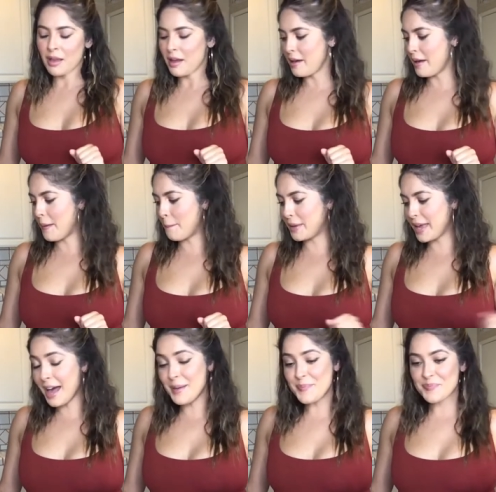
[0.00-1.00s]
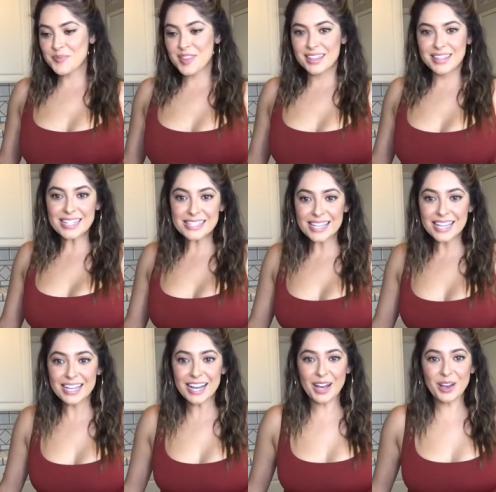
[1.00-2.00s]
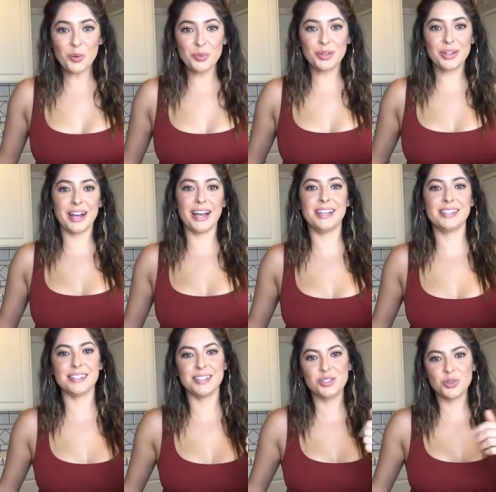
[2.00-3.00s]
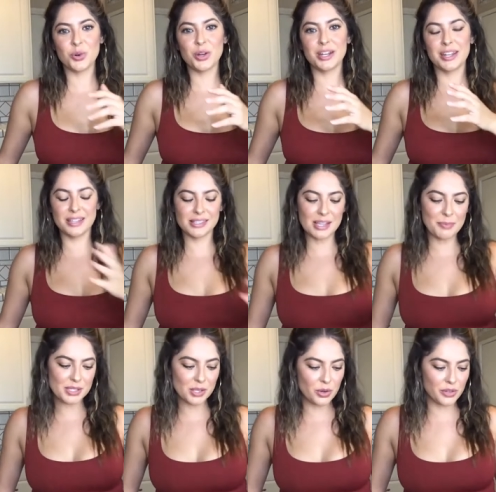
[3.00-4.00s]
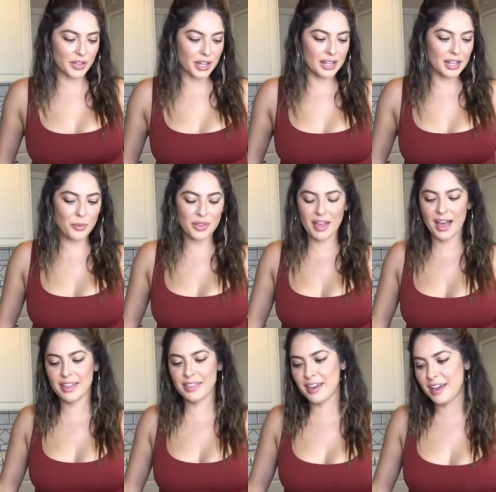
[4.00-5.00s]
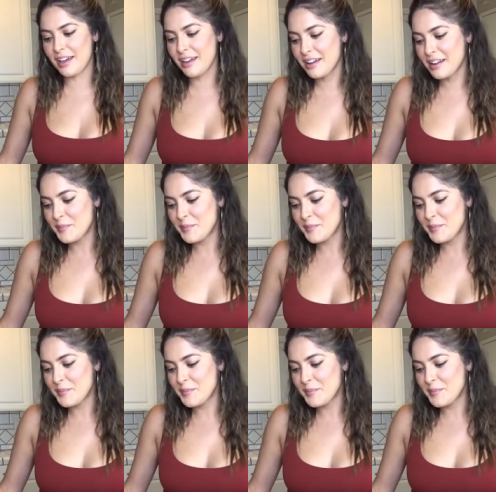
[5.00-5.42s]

Um, but yeah, that's it. I hope you guys enjoyed this episode of Cooking It with Ayydé.